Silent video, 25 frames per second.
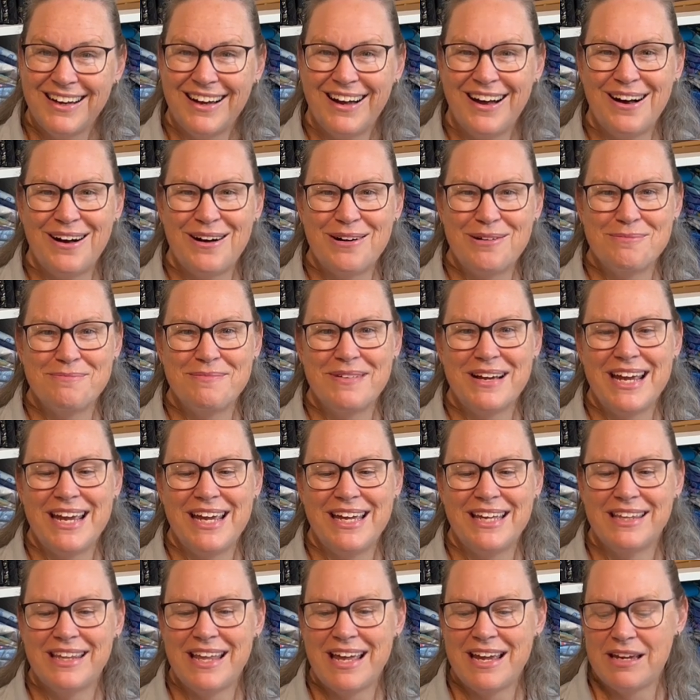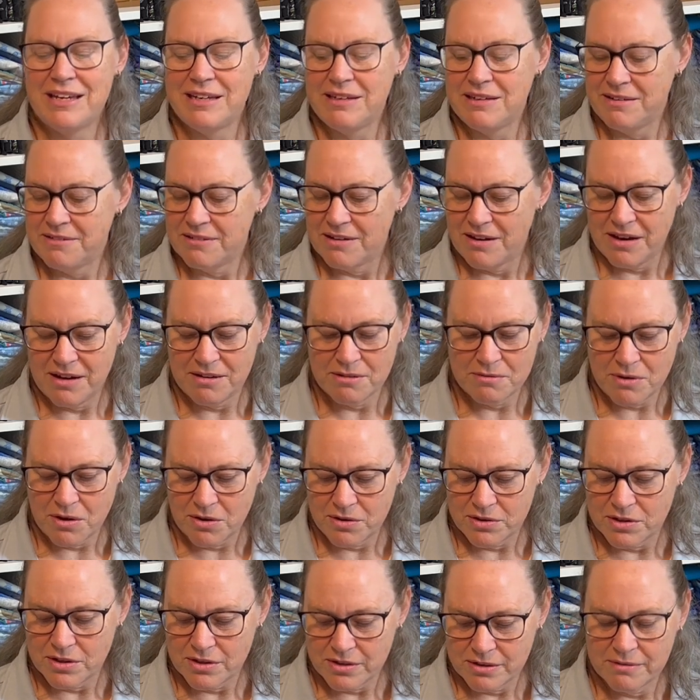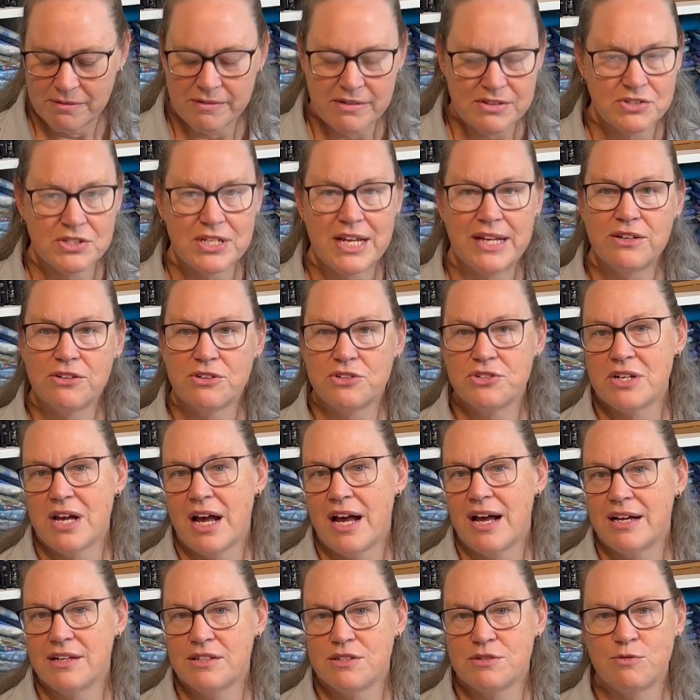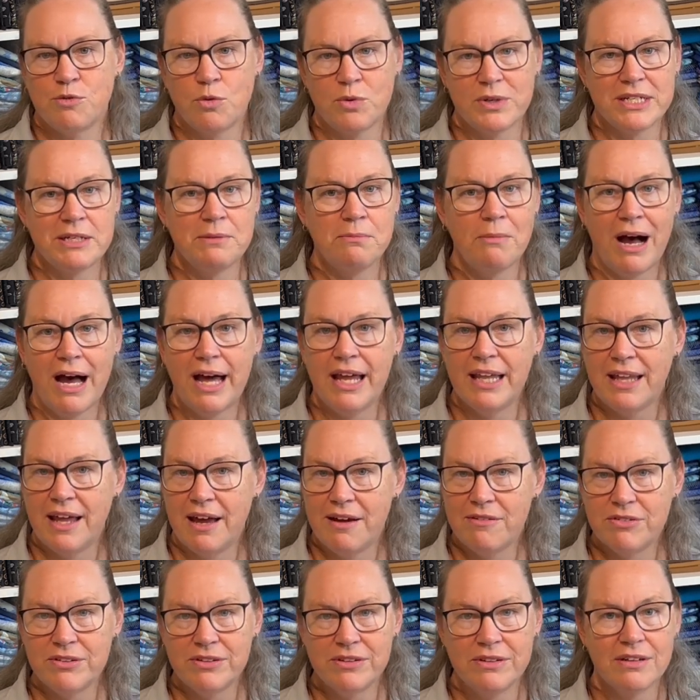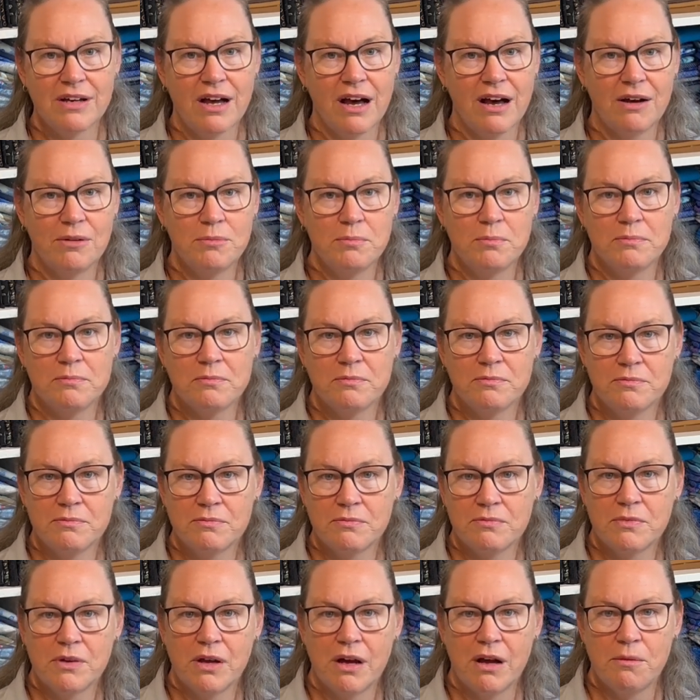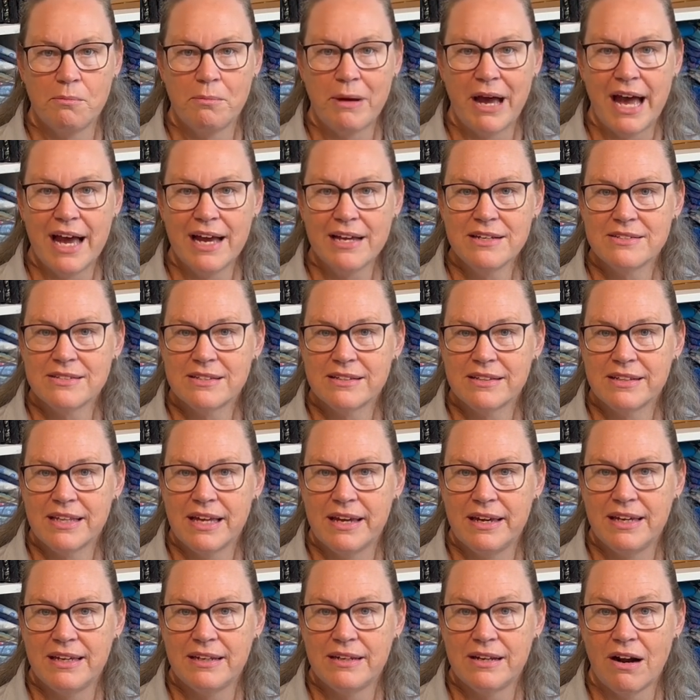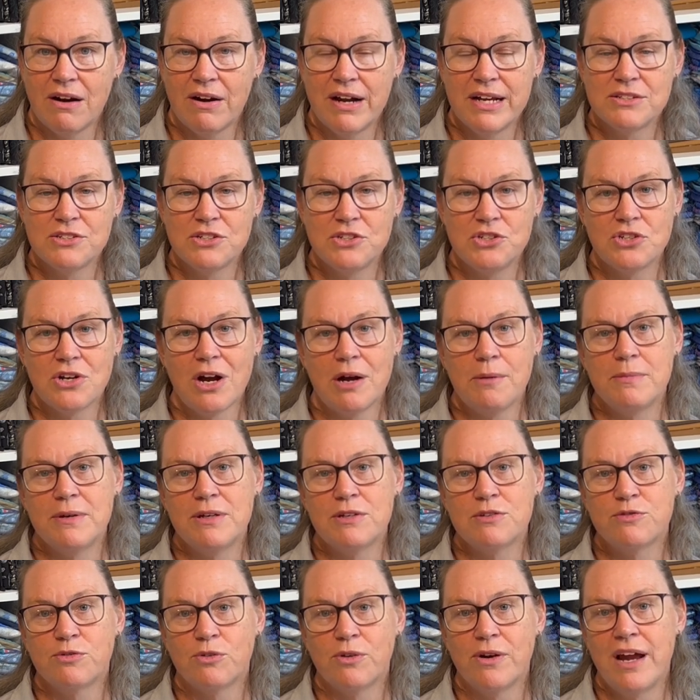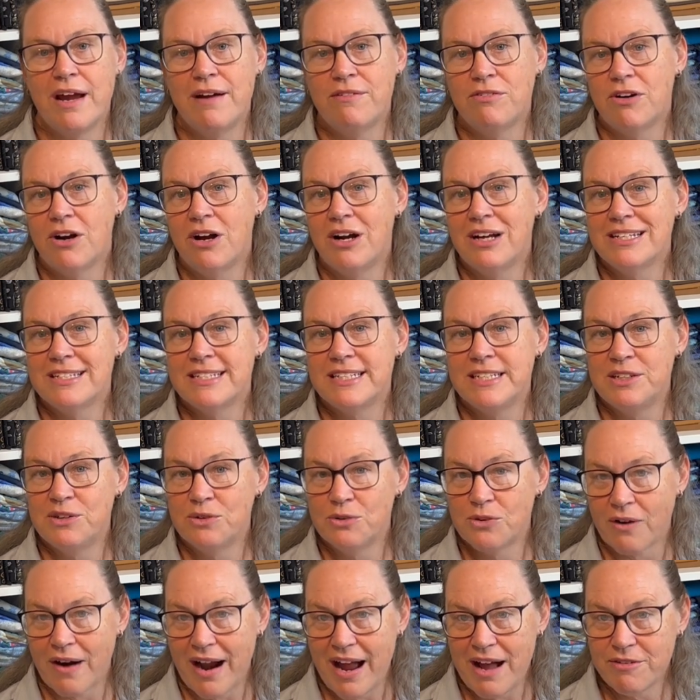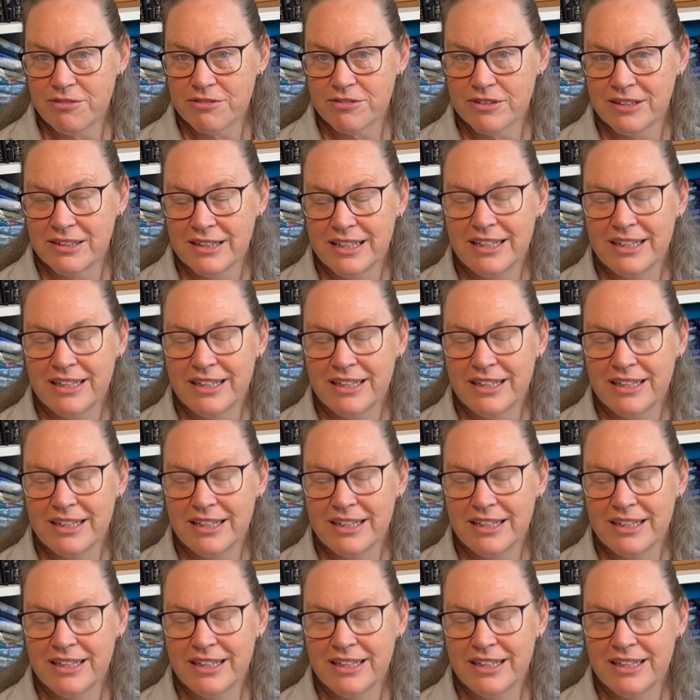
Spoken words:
And they are the standard size 14 by 11 bags. And our Etsy shop is Foreverusneedleraft.